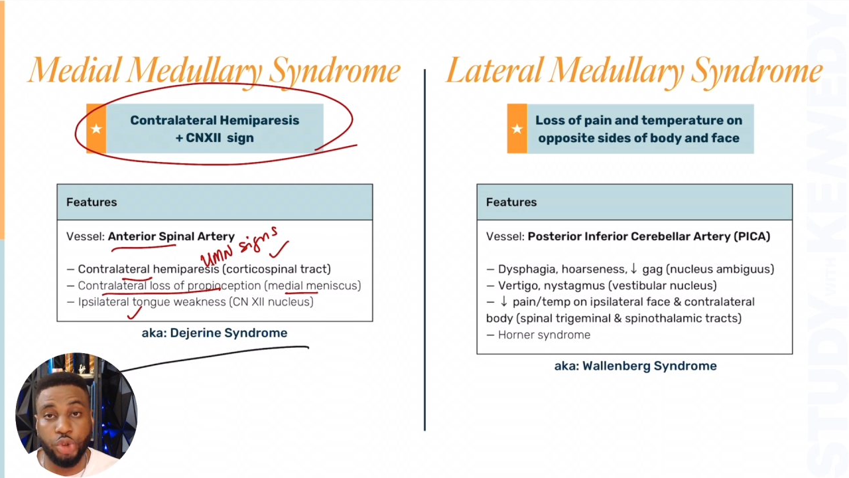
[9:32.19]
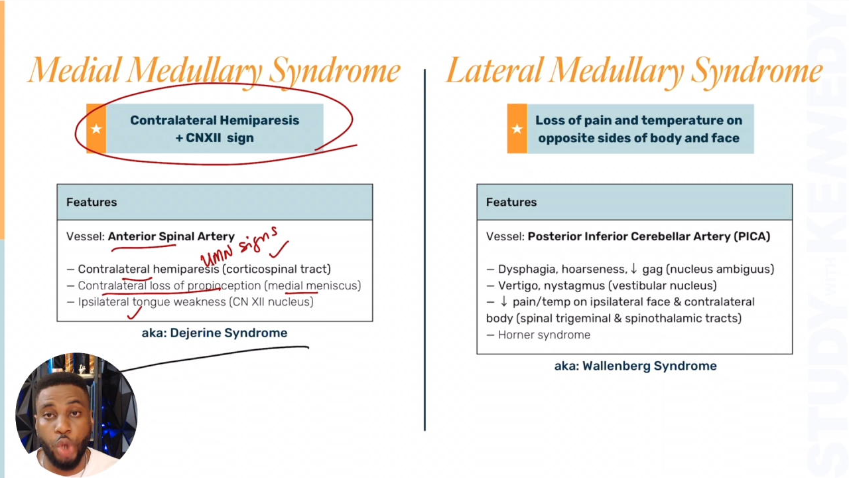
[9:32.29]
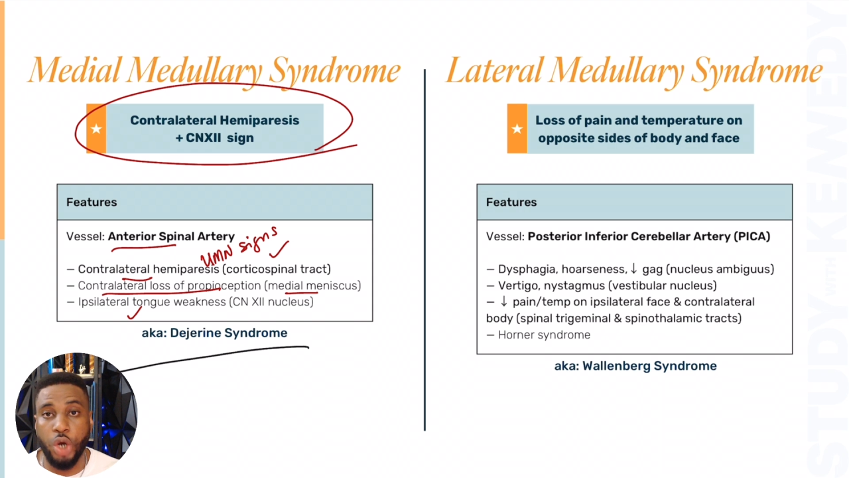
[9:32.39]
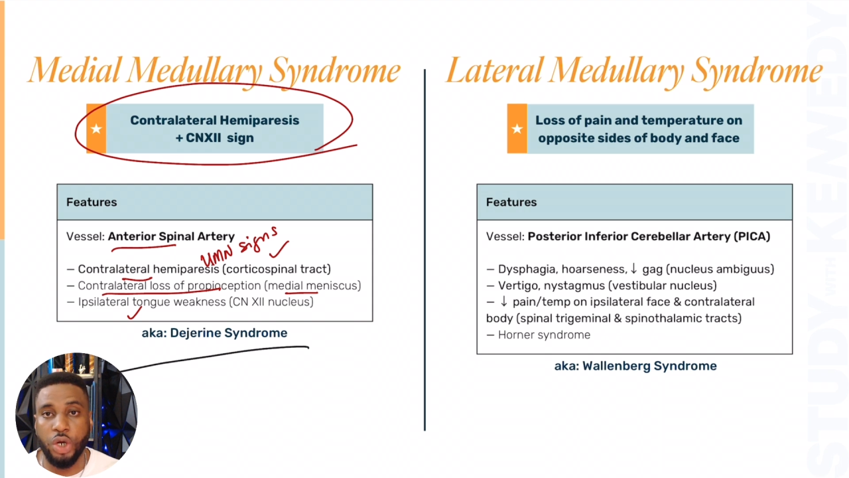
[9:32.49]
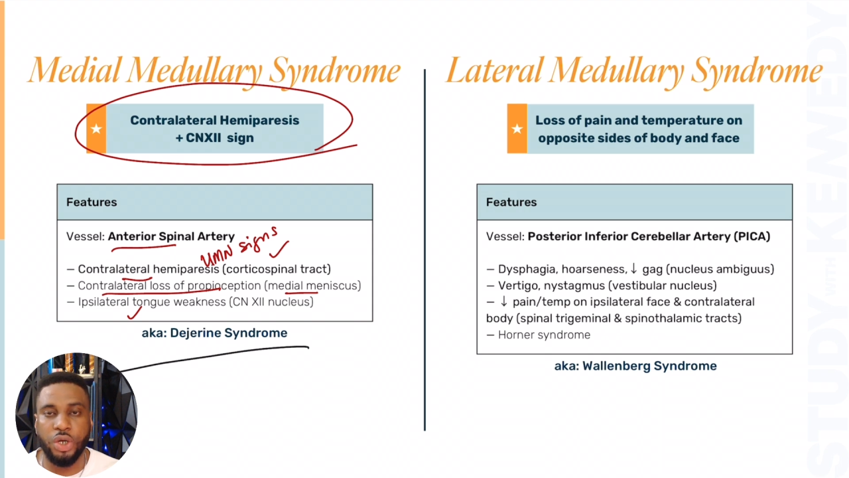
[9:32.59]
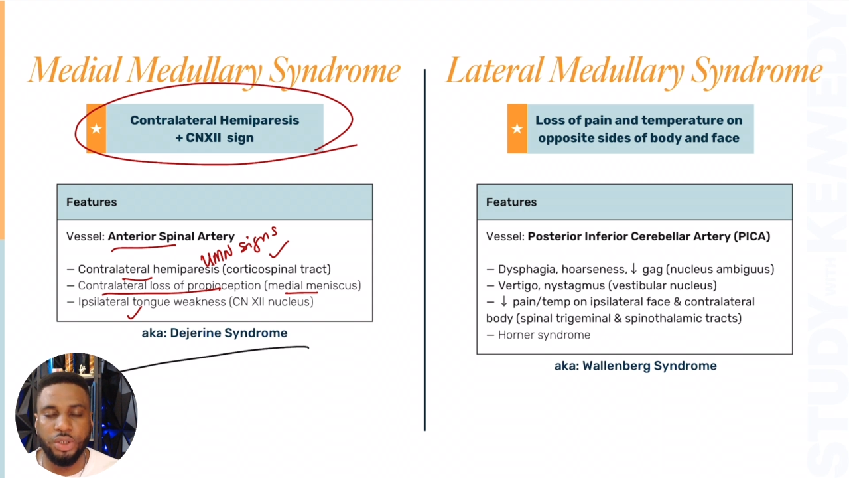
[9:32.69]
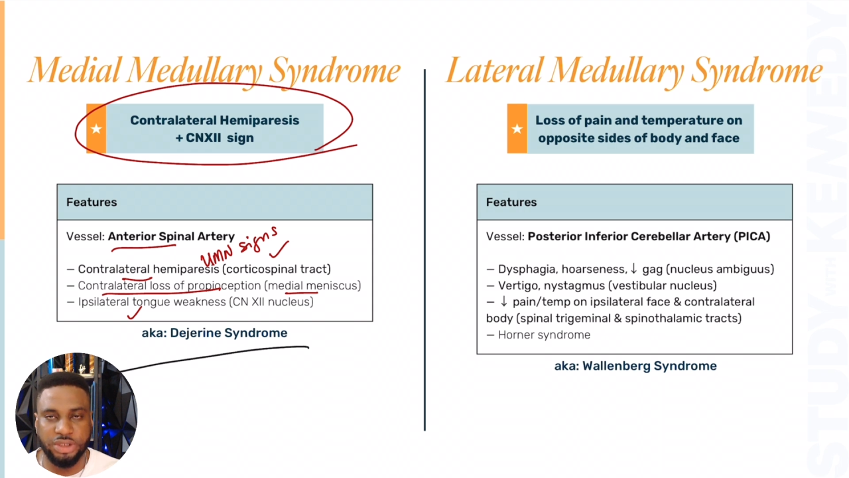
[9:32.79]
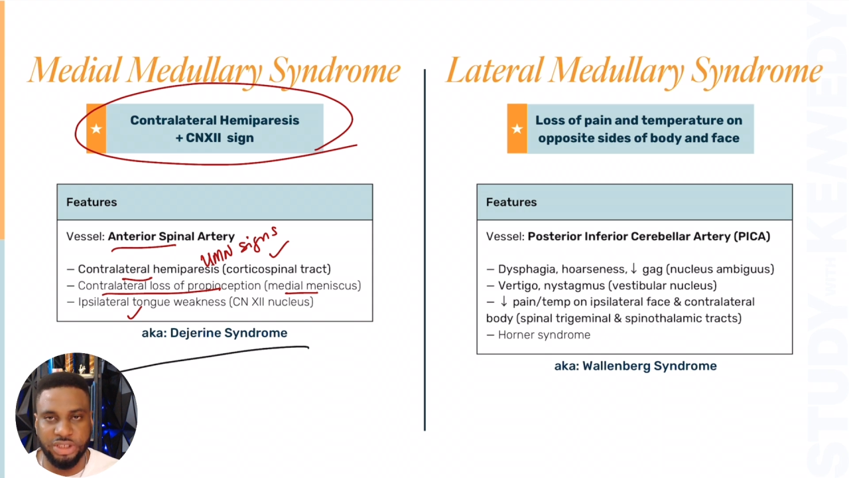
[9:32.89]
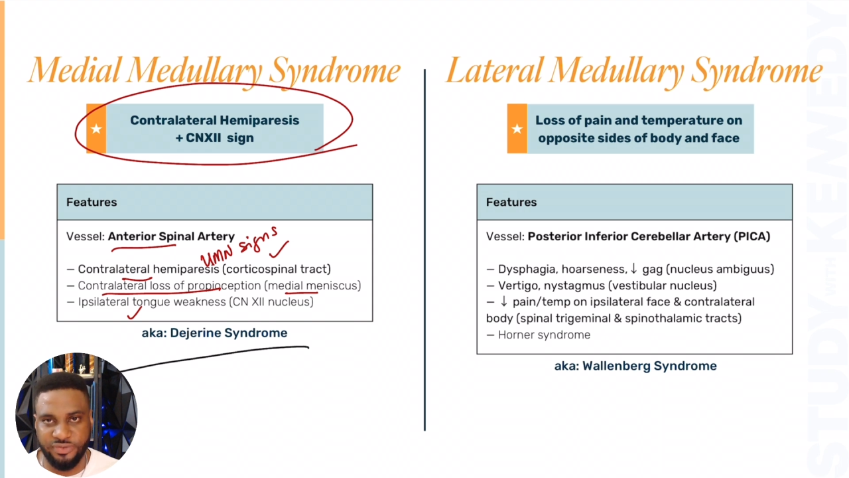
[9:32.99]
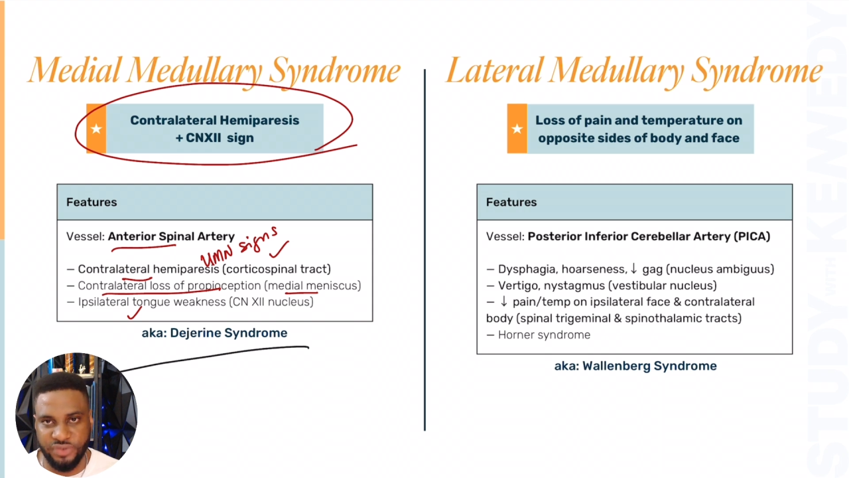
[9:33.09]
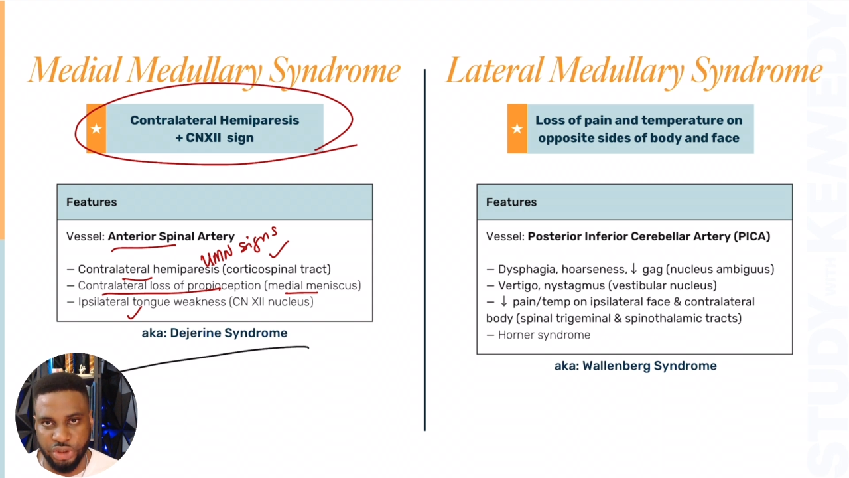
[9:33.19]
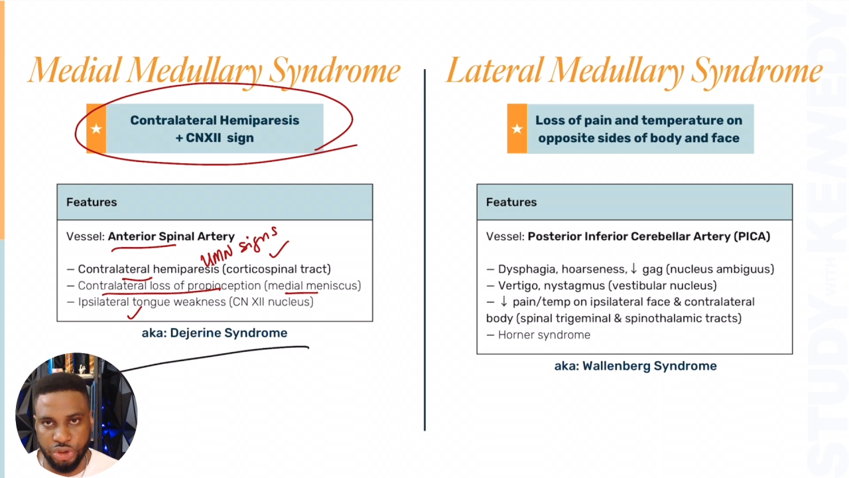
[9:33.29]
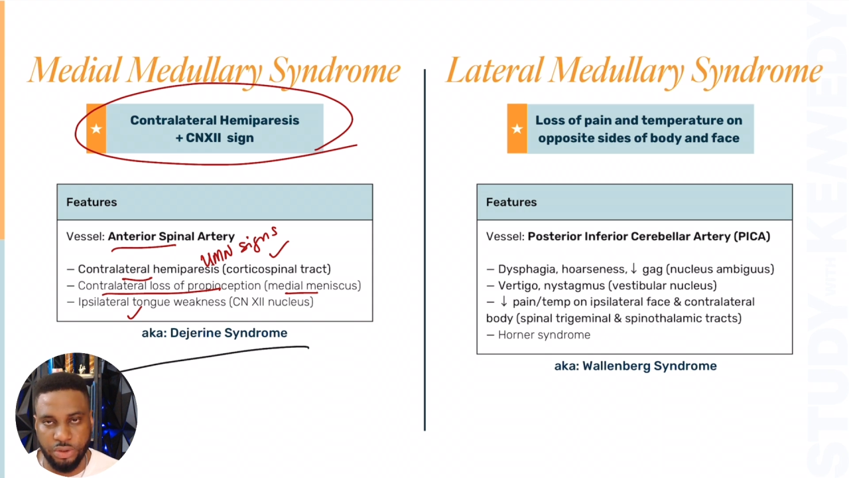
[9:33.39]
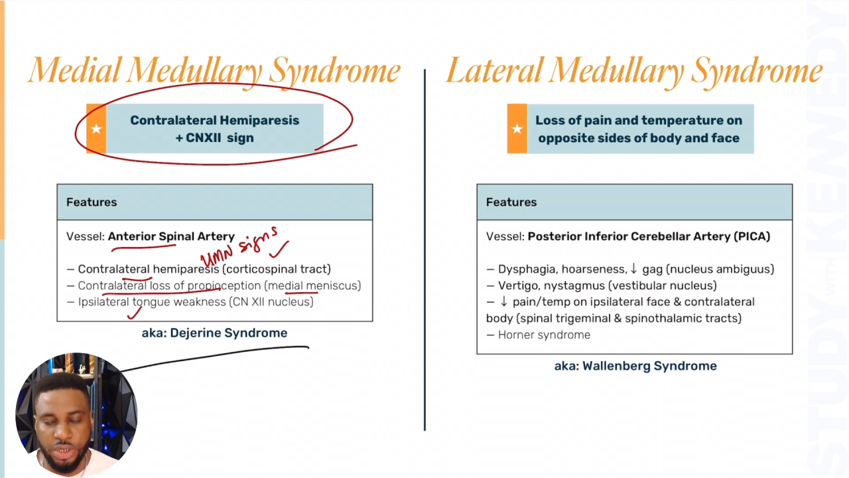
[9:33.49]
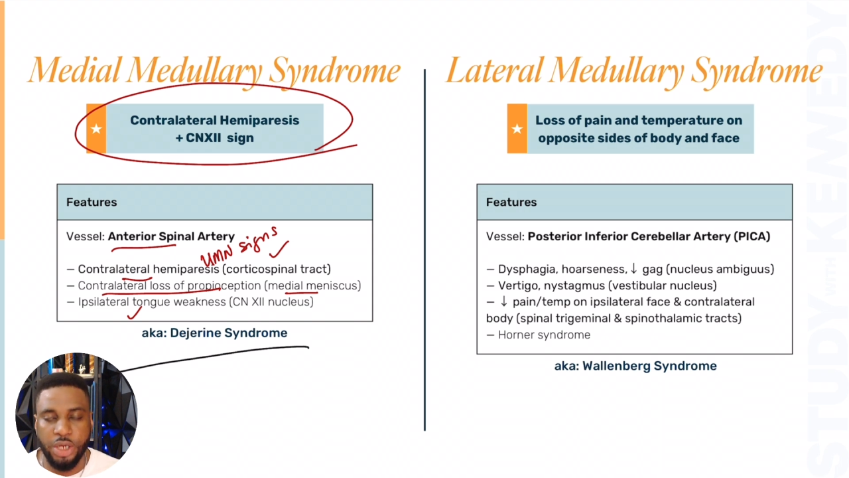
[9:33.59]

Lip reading: tongue deviation.